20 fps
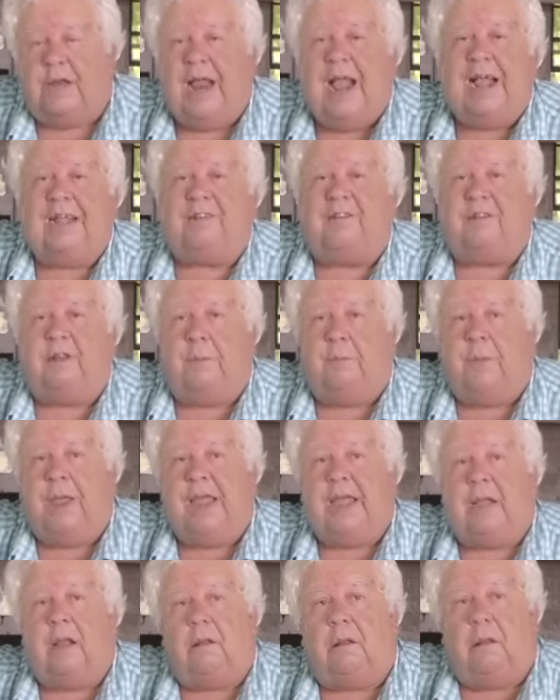and actually
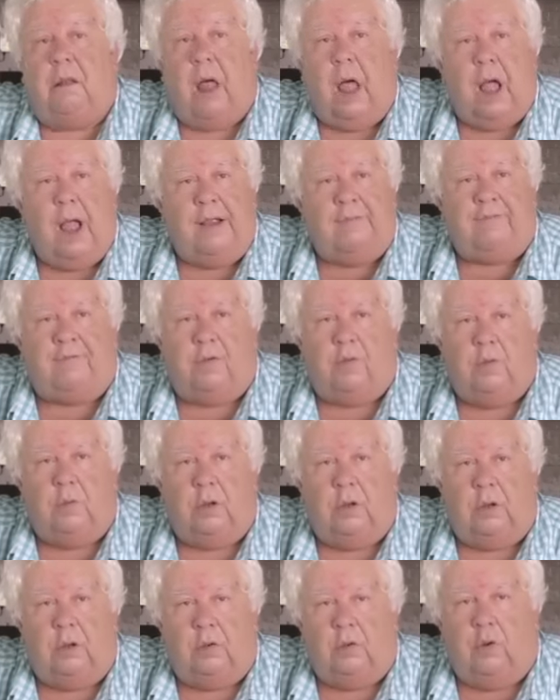make a live
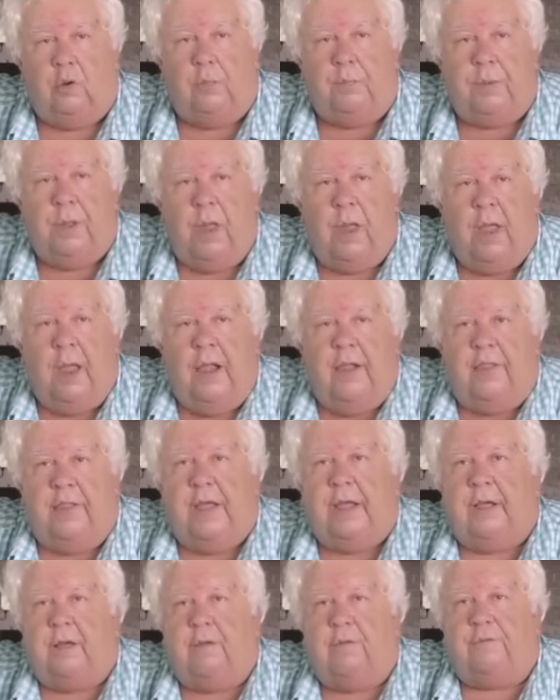coolant loop
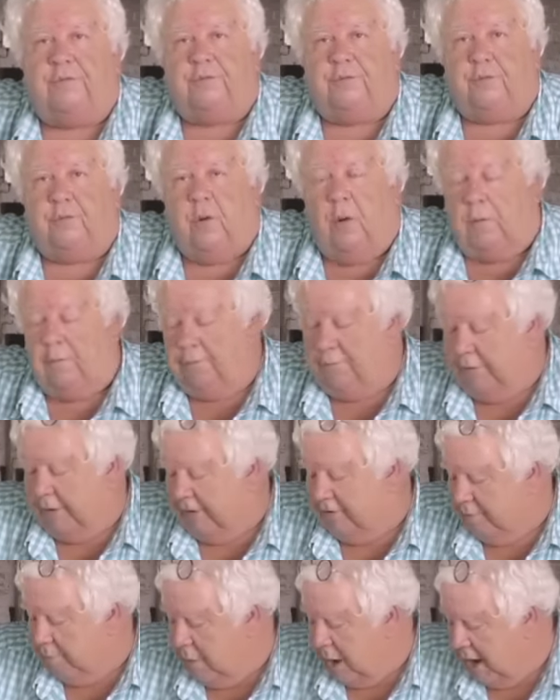that goes through all
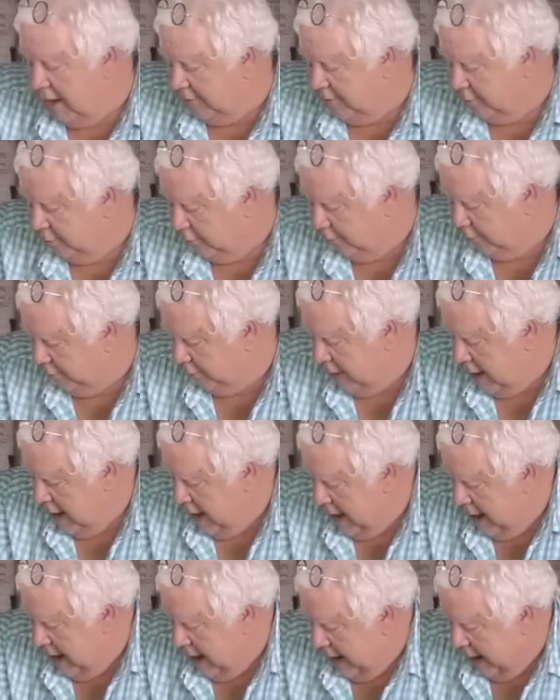6 modules
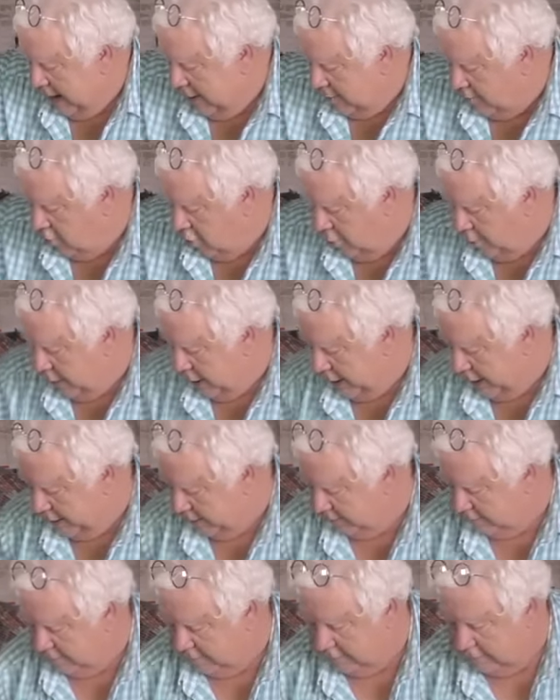and
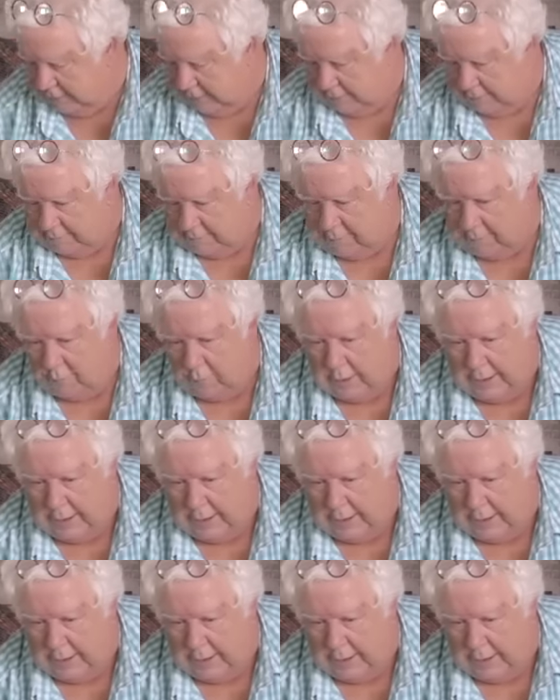terminates in these 2